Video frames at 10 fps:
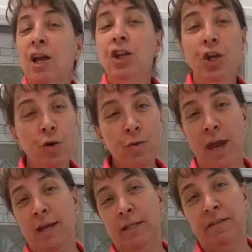You
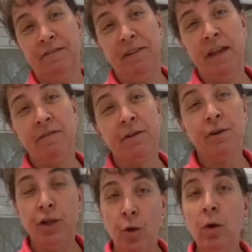get to flavor
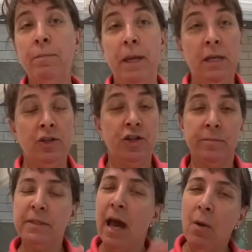your pita
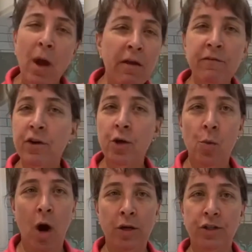chips however you
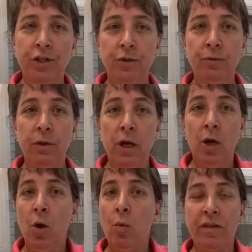want to,
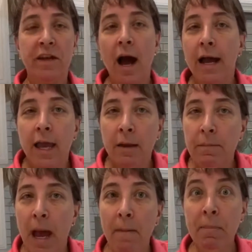with cayenne
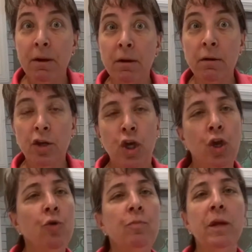pepper,
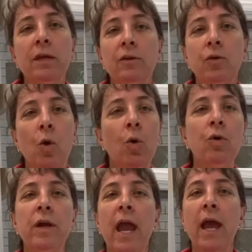cumin,
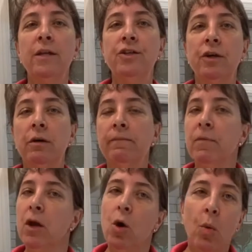coriander,
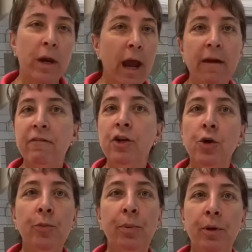whatever
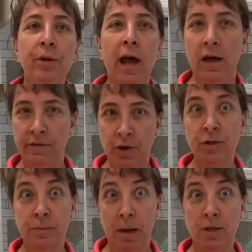you pull out of your
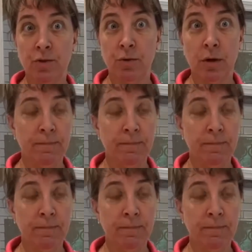spice drawer.